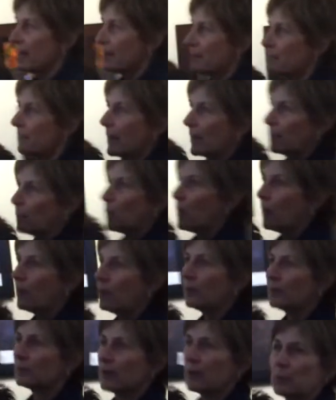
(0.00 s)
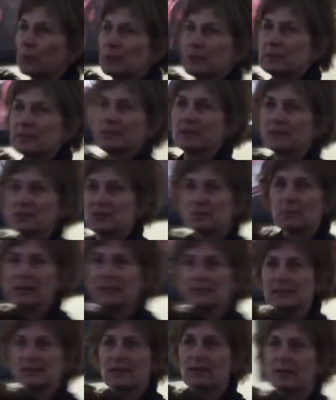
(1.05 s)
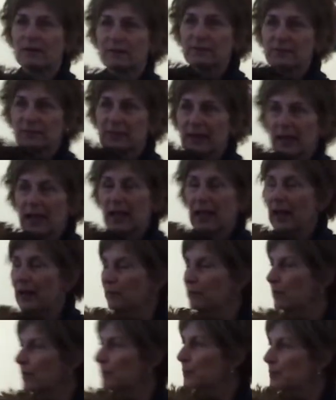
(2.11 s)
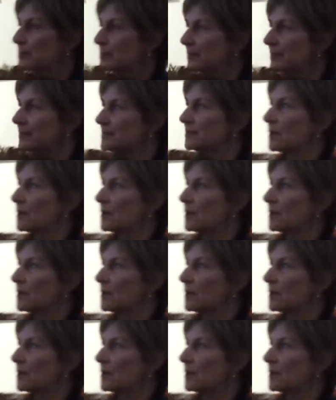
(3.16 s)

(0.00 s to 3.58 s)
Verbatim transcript: my wall that represents myself. I represent